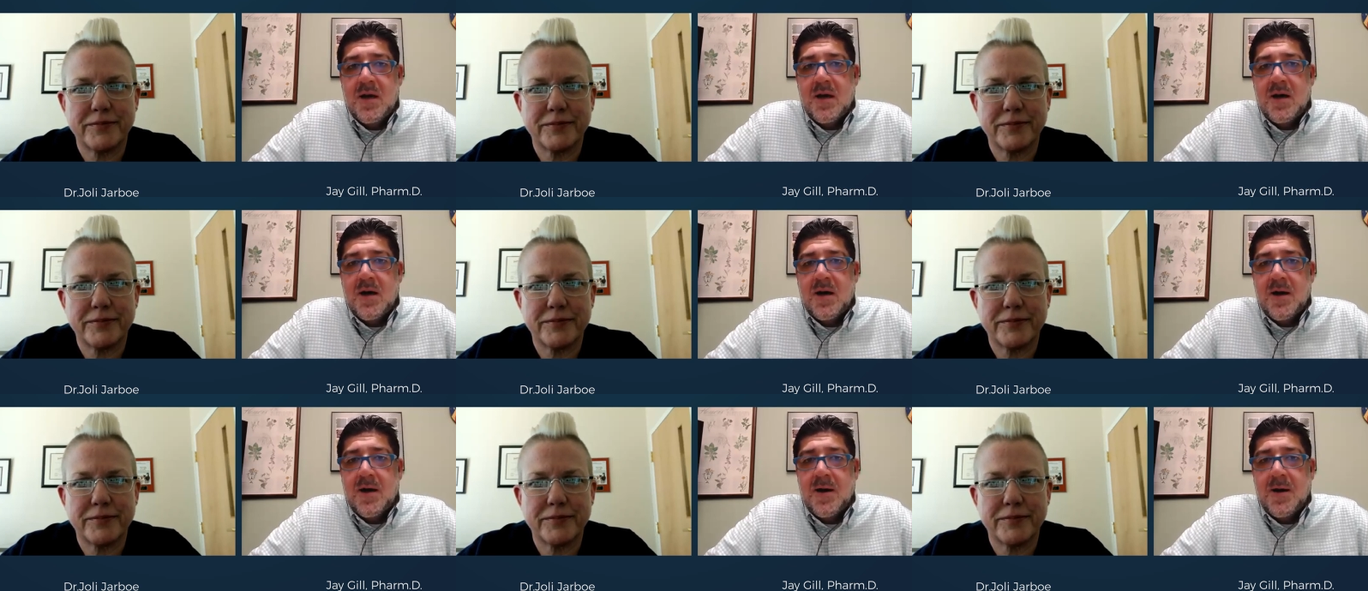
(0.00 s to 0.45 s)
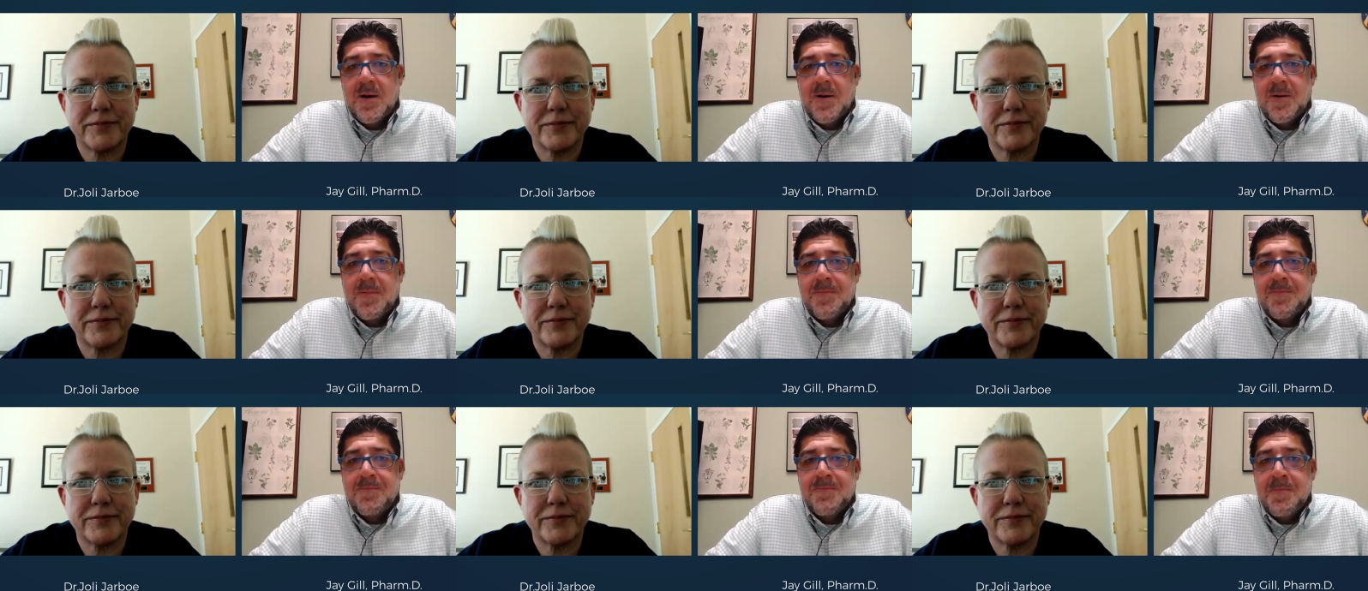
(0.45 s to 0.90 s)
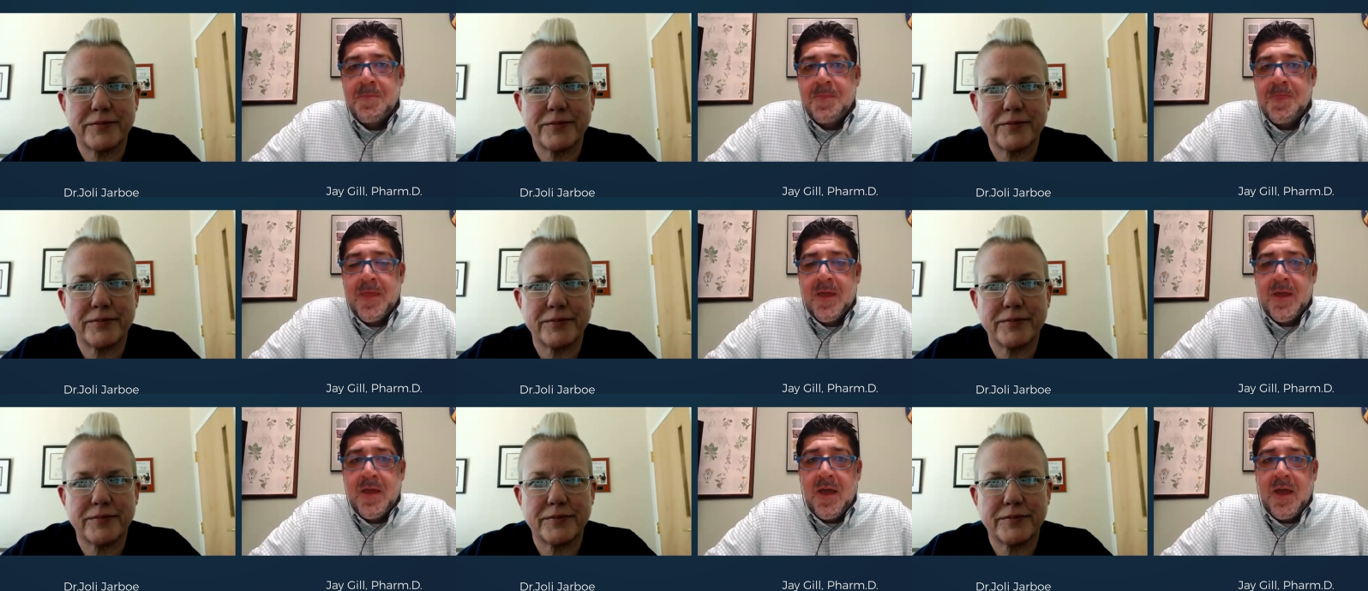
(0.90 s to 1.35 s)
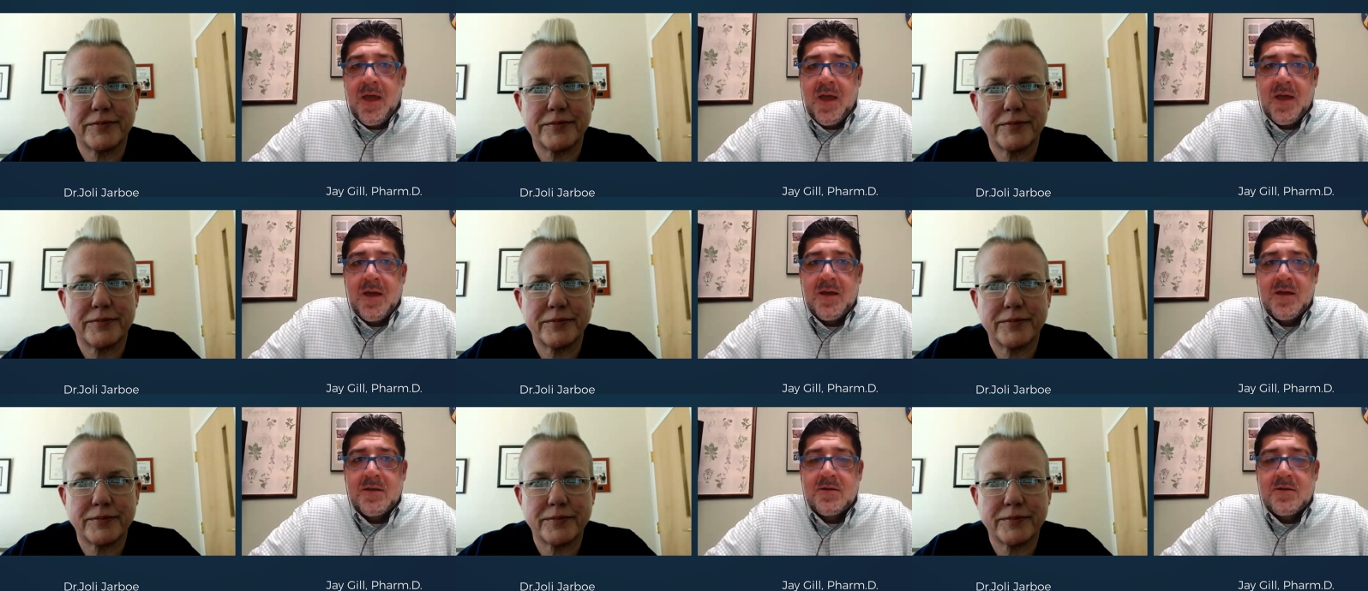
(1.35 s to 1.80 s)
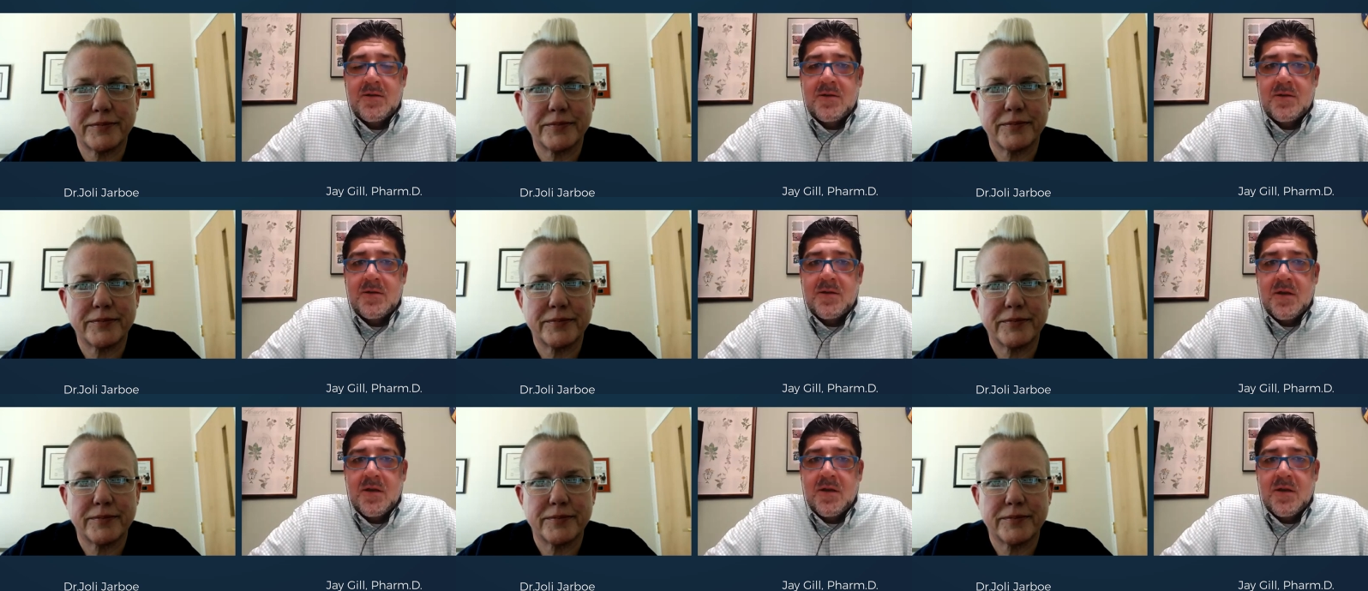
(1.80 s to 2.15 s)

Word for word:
Speaker 1: Um, and